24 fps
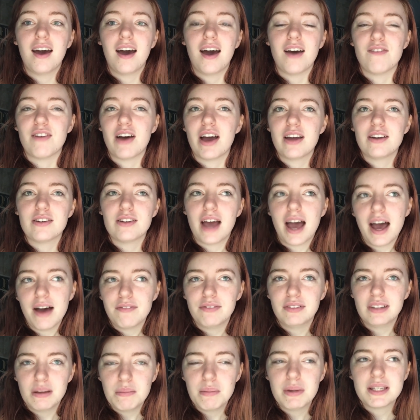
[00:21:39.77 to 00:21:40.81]
if I have
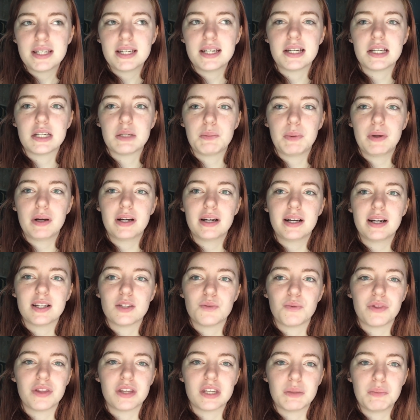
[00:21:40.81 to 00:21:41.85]
limited experience with the